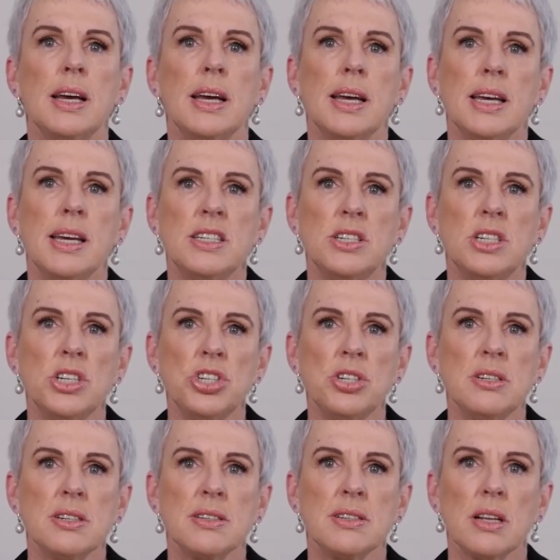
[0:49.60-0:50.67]
In addition
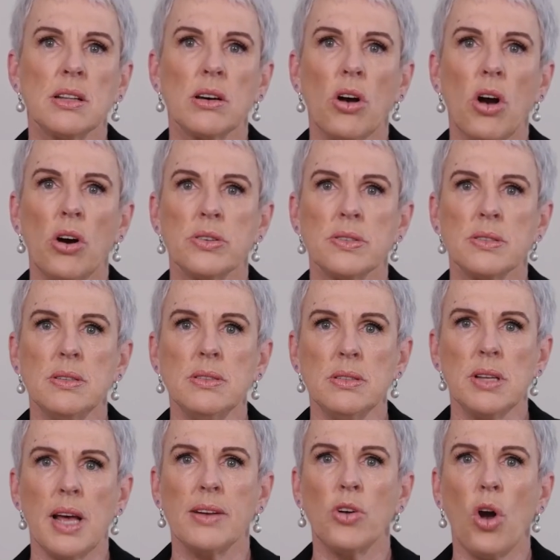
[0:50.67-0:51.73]
to silicosis
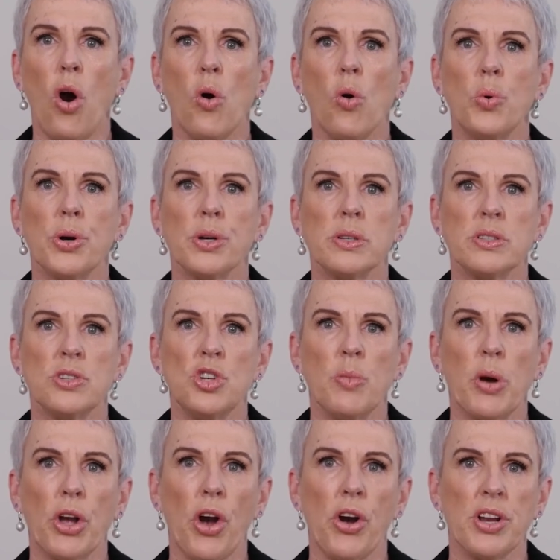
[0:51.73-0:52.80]
and coal workers'
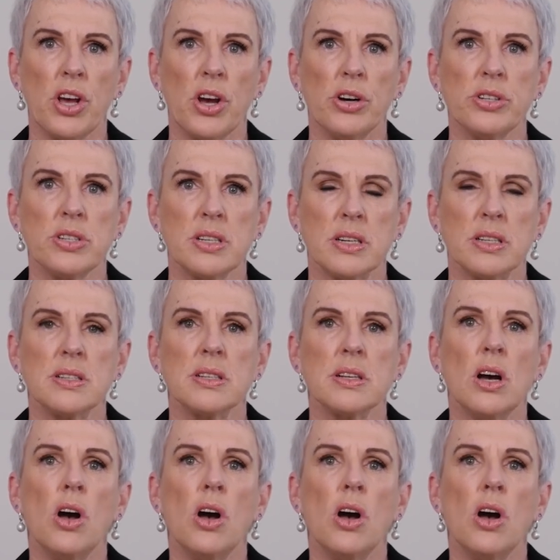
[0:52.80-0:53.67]
pneumoconiosis,